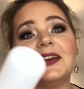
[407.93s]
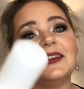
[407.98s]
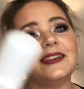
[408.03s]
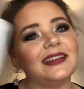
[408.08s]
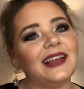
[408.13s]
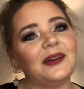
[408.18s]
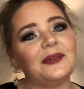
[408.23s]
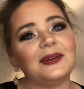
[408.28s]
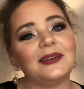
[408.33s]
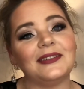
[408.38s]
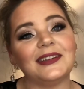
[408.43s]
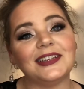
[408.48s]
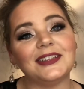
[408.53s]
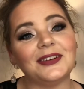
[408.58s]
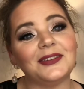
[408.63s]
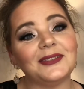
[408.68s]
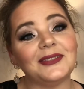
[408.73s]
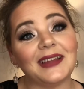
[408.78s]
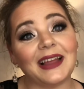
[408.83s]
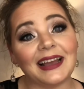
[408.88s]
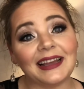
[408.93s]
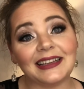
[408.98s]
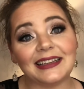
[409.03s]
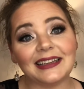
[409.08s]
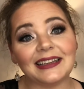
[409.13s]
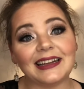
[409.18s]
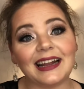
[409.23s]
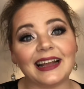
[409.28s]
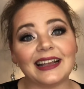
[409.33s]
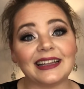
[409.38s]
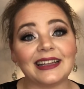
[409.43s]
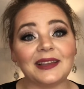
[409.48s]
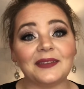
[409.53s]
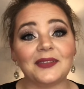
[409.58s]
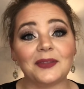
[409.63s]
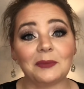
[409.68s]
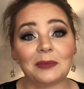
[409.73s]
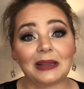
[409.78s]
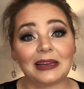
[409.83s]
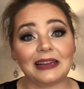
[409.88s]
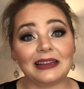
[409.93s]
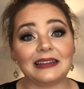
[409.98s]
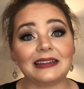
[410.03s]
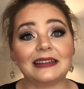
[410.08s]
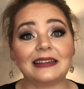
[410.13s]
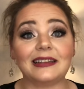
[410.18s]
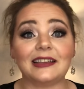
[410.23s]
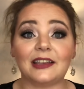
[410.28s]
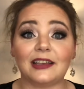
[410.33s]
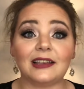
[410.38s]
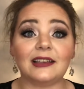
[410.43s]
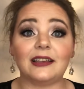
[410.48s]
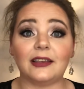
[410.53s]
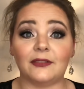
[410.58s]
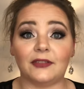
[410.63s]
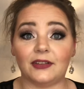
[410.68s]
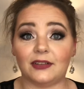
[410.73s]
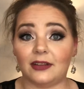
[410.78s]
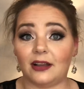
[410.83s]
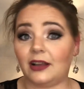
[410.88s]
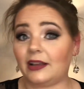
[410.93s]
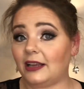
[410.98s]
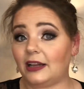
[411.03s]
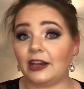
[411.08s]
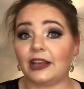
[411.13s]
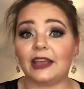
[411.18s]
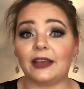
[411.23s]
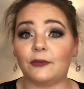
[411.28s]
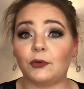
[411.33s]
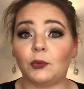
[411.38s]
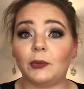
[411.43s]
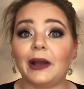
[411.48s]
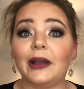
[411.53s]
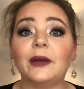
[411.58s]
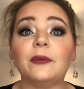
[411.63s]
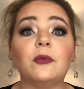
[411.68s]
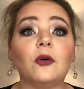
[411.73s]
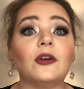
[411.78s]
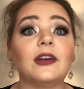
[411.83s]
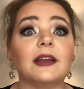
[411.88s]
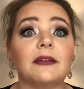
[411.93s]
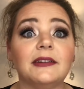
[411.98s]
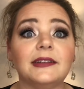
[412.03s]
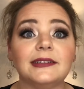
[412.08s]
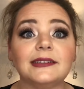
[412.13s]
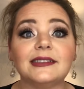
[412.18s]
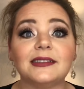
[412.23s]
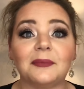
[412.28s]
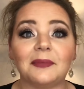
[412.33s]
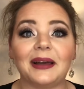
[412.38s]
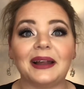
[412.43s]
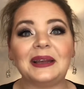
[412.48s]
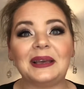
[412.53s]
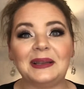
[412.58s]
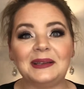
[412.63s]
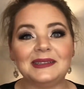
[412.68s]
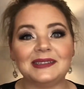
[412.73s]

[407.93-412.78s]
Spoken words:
So that way if I don't like it, I can get the mini to give it in a giveaway or give it to somebody.